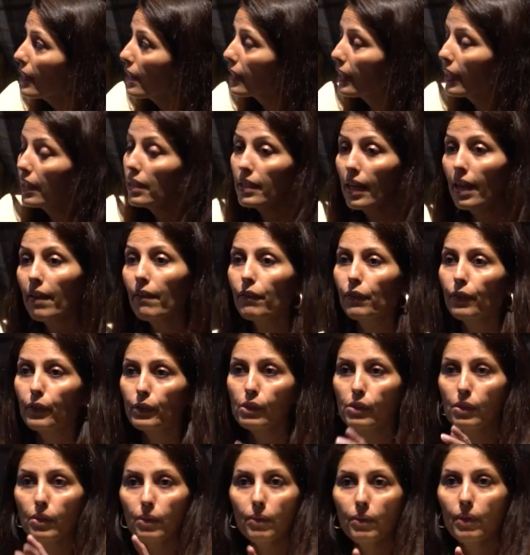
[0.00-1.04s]
is contentful,
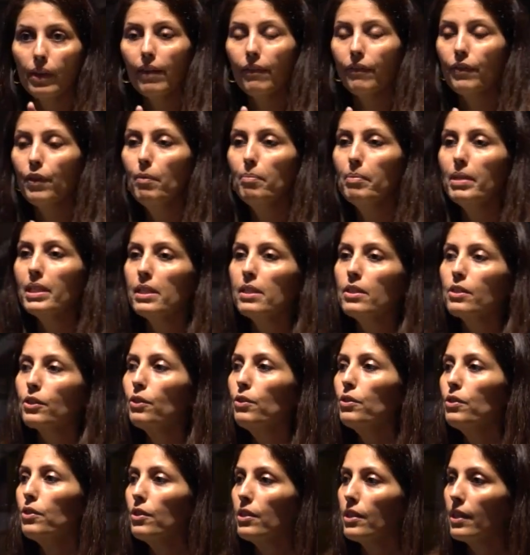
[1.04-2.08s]
so if your business
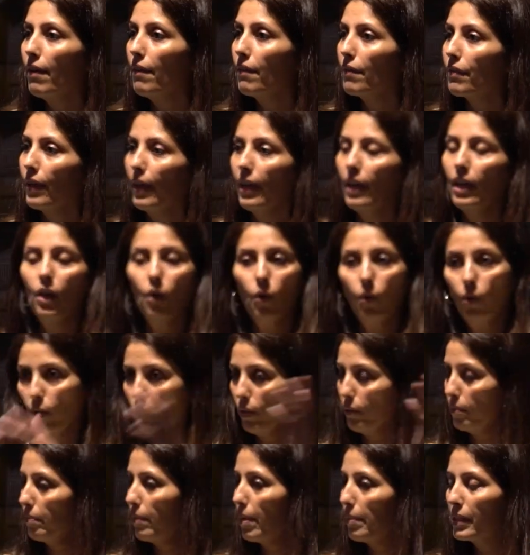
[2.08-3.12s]
users have,
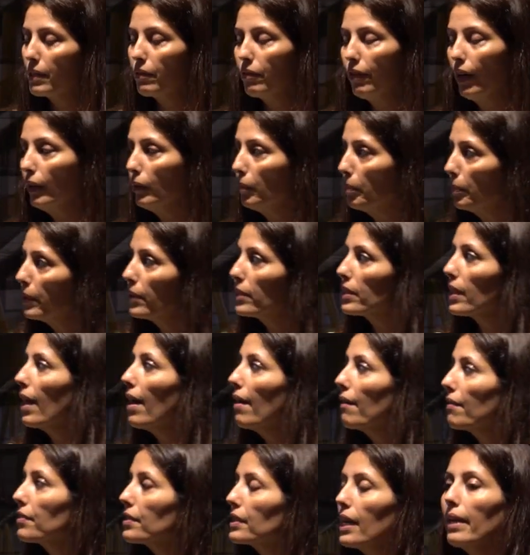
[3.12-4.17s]
or maybe developers
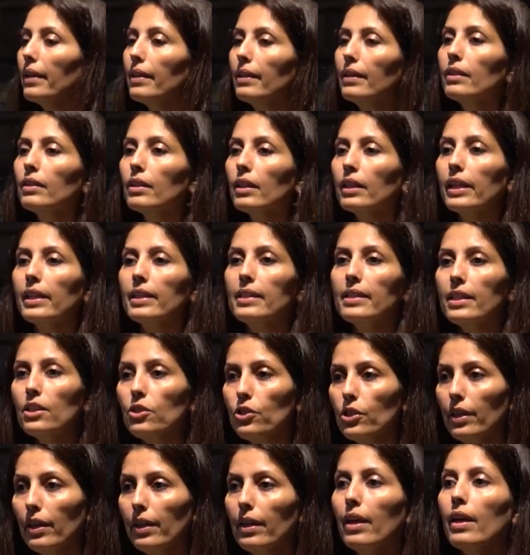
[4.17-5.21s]
have set the
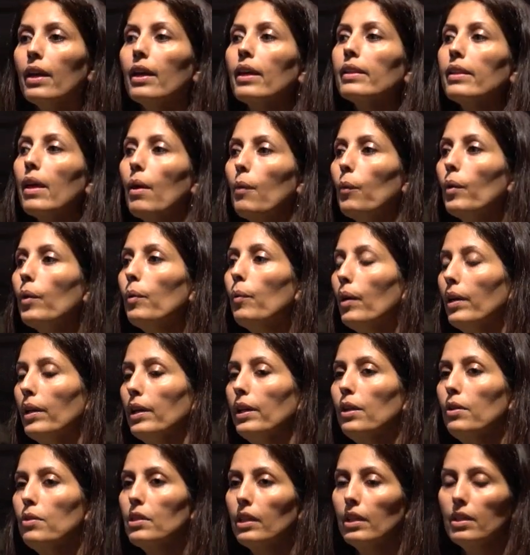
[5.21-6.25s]
condition that we want
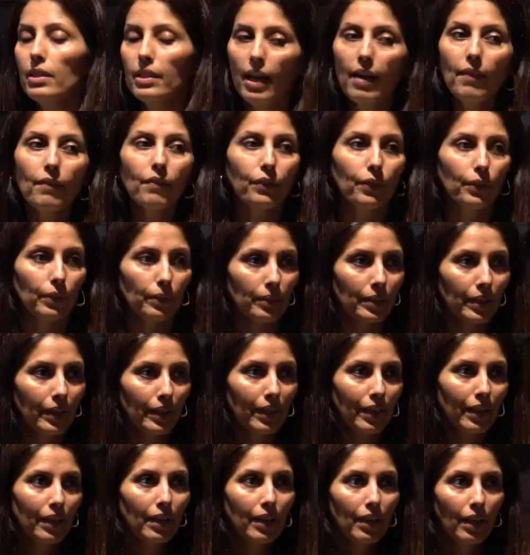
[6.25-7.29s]
to use contentful
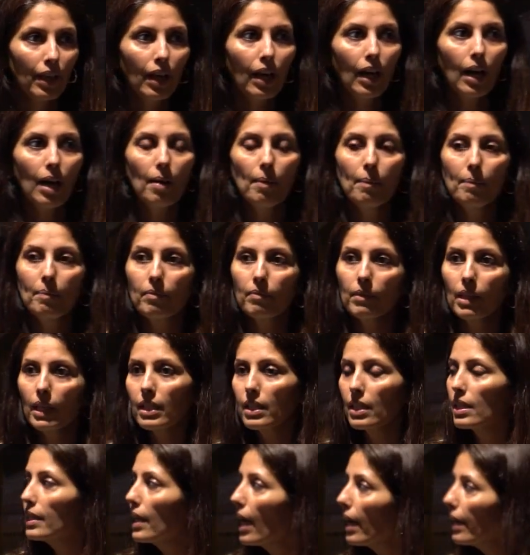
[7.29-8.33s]

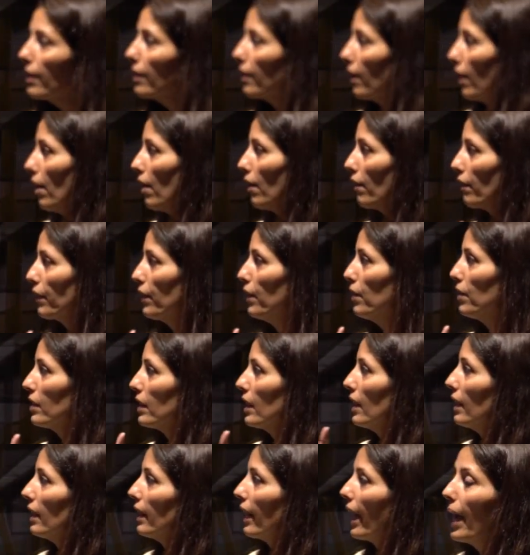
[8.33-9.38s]
instead of
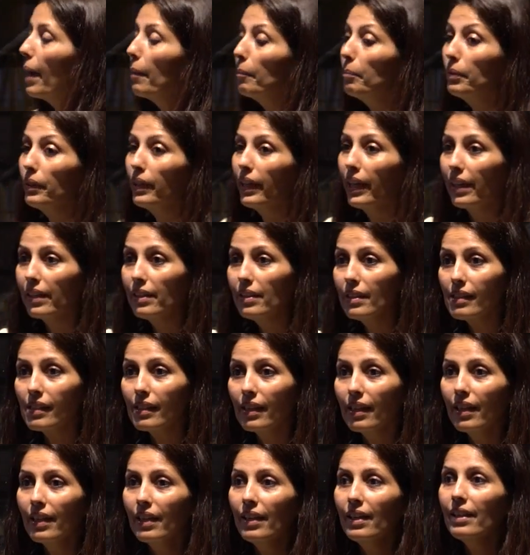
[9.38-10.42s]
using Amplience,
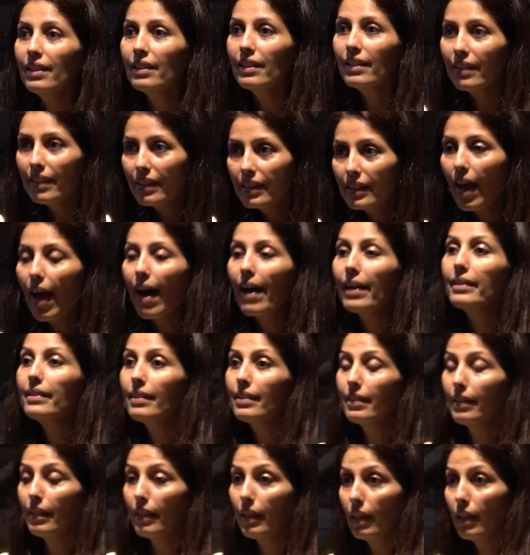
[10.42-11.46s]
that
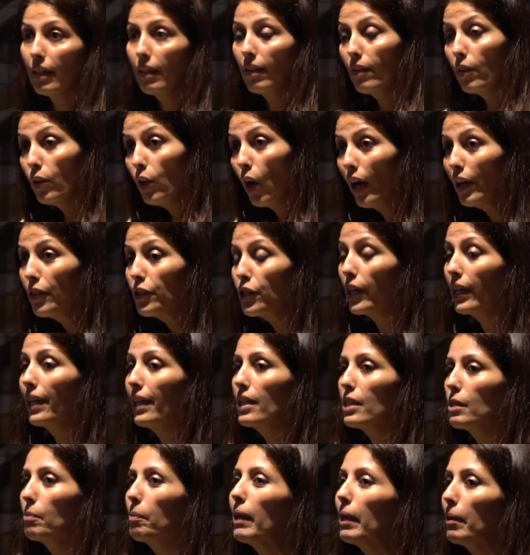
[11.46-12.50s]
logic
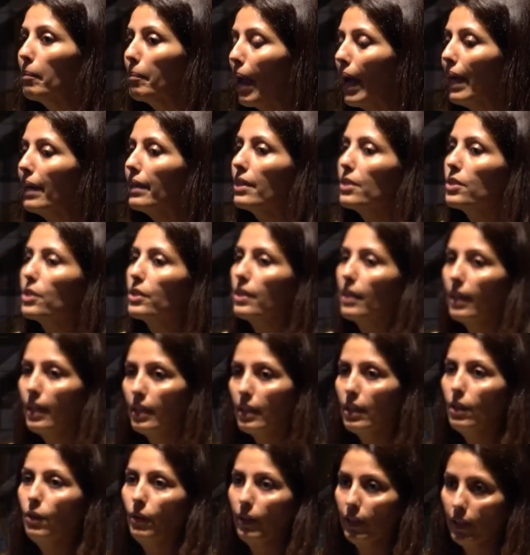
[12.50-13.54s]
is being managed
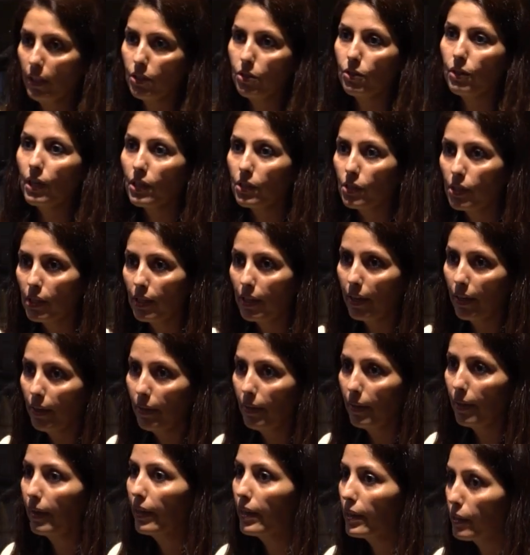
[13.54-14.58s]
in the orchestration
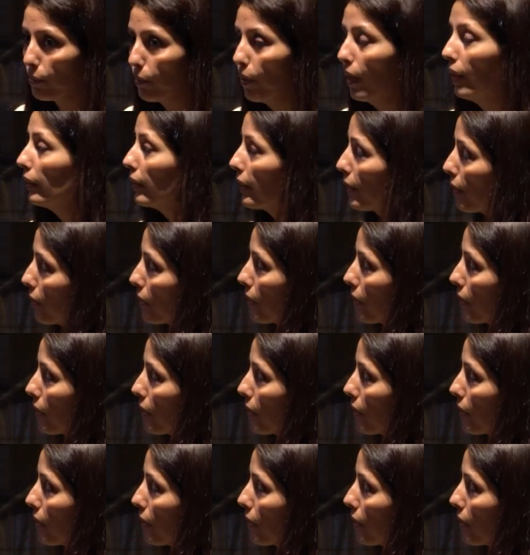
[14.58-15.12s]
layer as well, and you'll